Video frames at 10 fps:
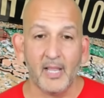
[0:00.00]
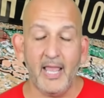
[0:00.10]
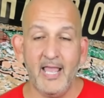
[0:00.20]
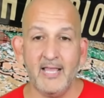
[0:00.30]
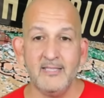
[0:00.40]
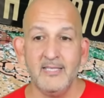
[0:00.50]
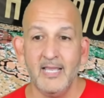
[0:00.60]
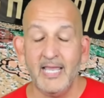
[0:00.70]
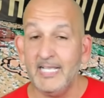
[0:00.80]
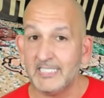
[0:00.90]
And
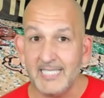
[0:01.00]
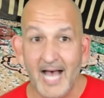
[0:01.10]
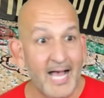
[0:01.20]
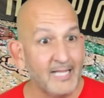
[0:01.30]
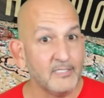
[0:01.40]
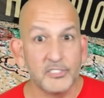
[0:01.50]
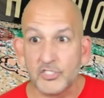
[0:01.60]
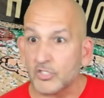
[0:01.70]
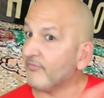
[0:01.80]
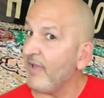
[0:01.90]
he's not
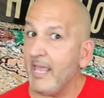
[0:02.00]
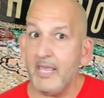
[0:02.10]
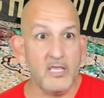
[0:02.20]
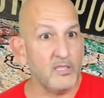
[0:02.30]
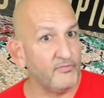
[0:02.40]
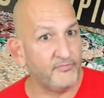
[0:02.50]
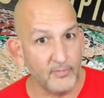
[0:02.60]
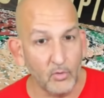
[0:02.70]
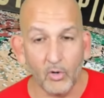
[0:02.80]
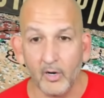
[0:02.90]
surveying the
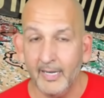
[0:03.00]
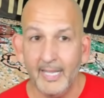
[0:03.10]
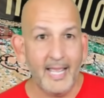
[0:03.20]
floor